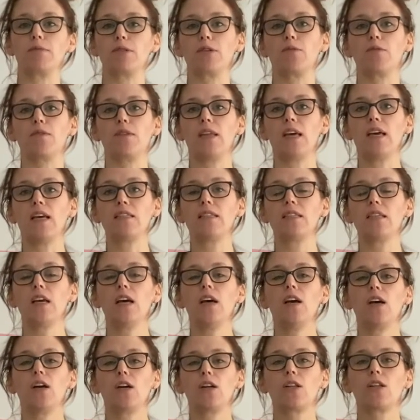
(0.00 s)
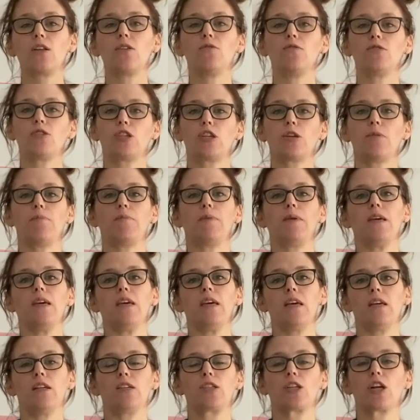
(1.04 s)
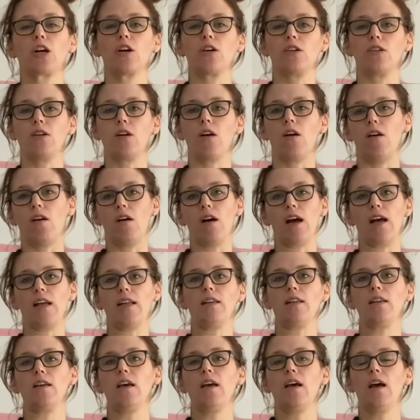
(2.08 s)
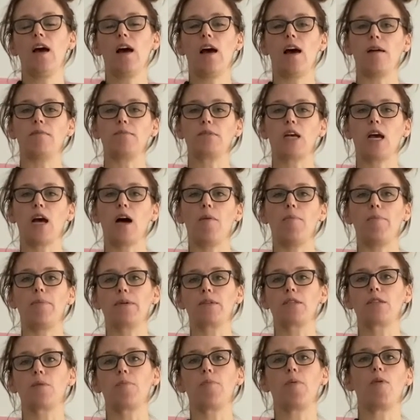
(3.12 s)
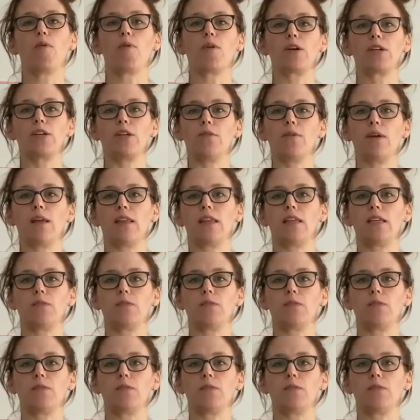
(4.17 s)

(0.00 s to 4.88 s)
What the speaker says: So this glute should be turned on to help us support you in this